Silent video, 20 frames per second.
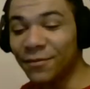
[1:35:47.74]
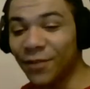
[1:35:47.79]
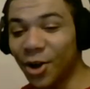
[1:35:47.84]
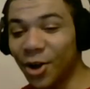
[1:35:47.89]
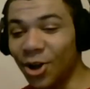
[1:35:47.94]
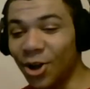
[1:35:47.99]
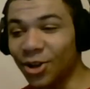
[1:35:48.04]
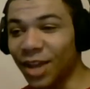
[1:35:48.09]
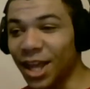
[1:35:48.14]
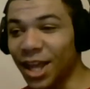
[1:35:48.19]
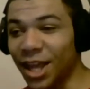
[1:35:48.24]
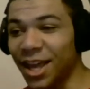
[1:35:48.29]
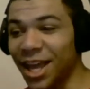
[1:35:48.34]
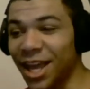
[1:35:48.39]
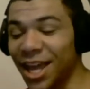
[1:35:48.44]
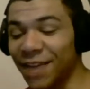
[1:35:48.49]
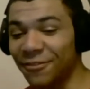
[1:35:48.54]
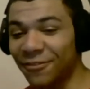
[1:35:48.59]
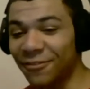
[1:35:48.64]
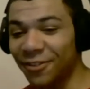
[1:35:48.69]
fault. Like
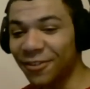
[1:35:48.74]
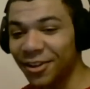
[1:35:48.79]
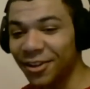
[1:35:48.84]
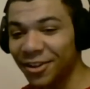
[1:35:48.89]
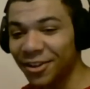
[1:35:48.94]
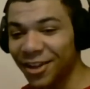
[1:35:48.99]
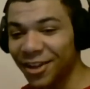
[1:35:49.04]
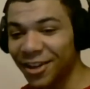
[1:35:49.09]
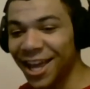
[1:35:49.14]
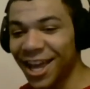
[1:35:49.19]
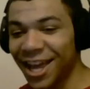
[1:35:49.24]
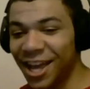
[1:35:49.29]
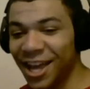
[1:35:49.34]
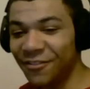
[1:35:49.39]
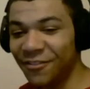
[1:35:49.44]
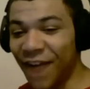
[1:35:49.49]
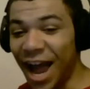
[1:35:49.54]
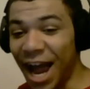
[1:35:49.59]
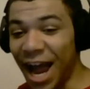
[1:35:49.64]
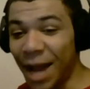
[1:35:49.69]

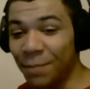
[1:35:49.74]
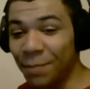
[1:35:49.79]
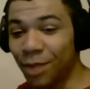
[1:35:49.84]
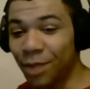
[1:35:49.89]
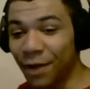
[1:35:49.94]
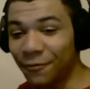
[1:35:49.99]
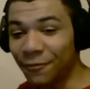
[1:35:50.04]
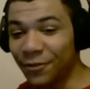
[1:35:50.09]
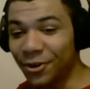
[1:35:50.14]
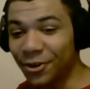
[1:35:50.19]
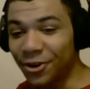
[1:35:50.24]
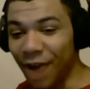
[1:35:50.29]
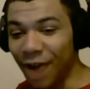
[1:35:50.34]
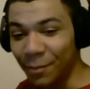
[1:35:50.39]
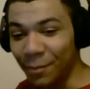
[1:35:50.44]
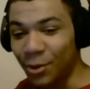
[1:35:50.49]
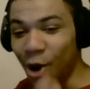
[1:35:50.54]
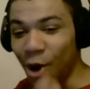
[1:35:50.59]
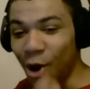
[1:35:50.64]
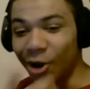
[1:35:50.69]
if I buffer,
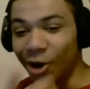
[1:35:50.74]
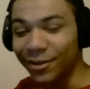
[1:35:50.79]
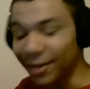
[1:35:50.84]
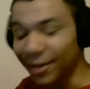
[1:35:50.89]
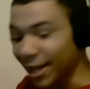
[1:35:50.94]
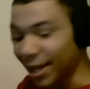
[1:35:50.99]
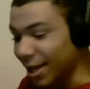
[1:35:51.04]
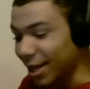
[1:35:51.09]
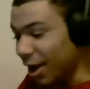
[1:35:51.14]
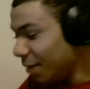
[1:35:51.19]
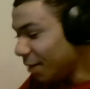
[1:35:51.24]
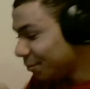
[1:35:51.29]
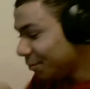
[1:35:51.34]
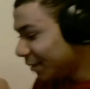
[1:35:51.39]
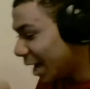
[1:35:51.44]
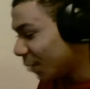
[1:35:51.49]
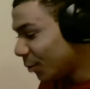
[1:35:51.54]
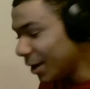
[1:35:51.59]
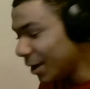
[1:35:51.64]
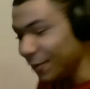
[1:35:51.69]
I'm gone. Like
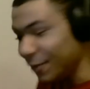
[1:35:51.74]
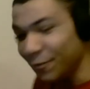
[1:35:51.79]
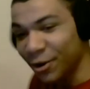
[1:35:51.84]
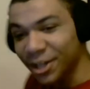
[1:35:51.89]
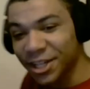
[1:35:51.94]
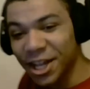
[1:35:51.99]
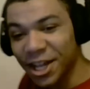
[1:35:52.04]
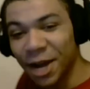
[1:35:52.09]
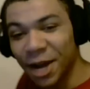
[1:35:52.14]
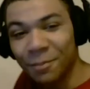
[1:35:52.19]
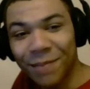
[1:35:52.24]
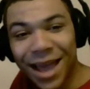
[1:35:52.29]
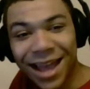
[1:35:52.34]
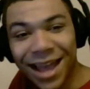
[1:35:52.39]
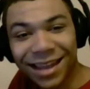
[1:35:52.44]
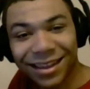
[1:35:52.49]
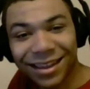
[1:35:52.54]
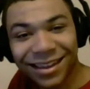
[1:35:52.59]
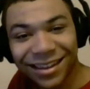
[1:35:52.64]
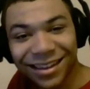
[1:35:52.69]
not waiting for it to come
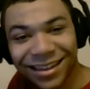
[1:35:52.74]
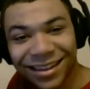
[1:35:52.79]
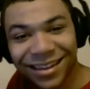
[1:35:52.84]
back.